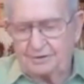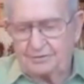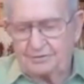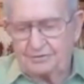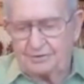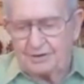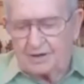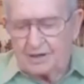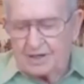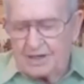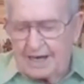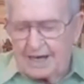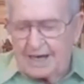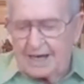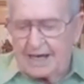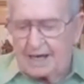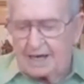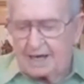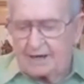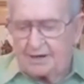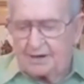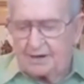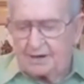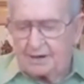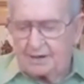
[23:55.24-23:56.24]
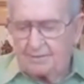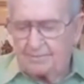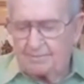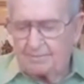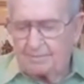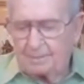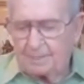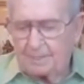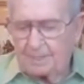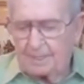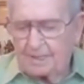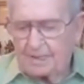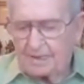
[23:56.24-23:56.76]
The hand,
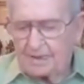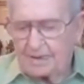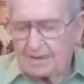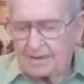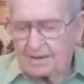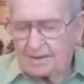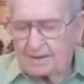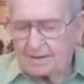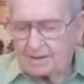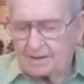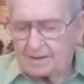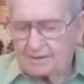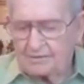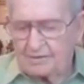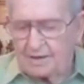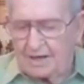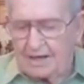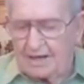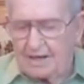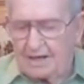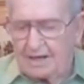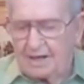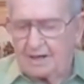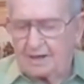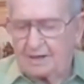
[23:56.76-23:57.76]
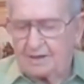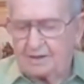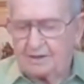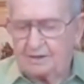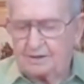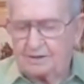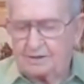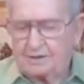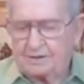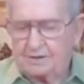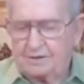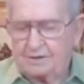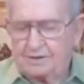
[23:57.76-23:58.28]
yeah, uh,
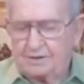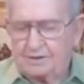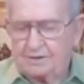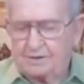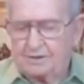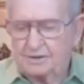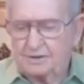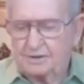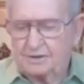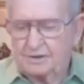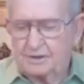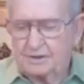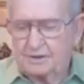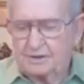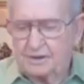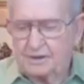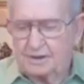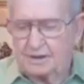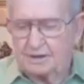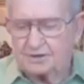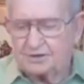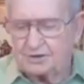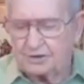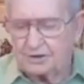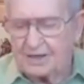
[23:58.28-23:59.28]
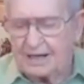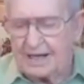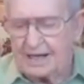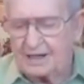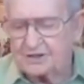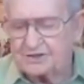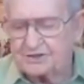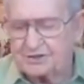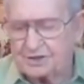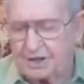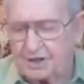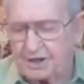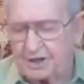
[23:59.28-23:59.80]
or should I
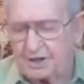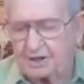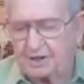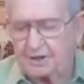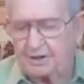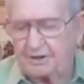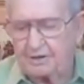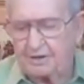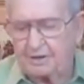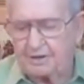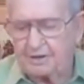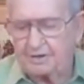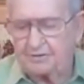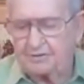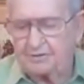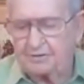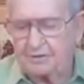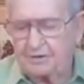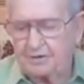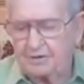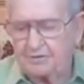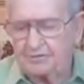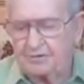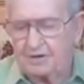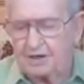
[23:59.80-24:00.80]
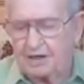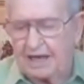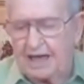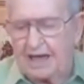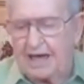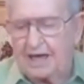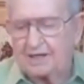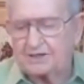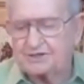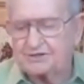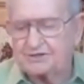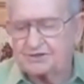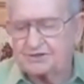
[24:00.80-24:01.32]
say, the
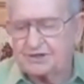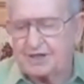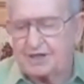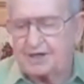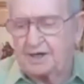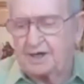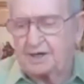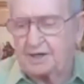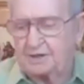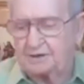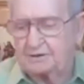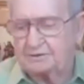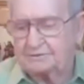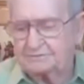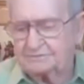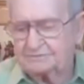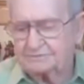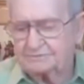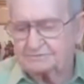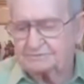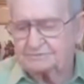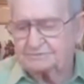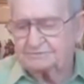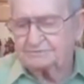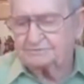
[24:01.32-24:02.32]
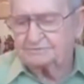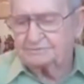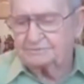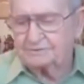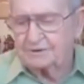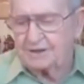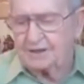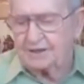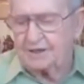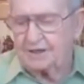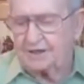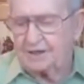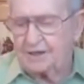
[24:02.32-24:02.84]
last thing
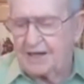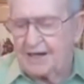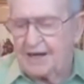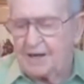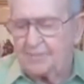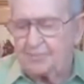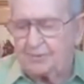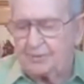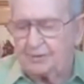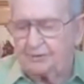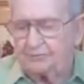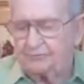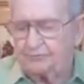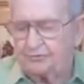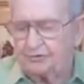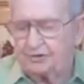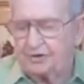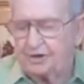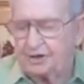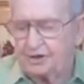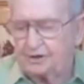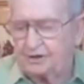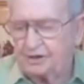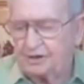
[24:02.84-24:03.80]
that had happened when he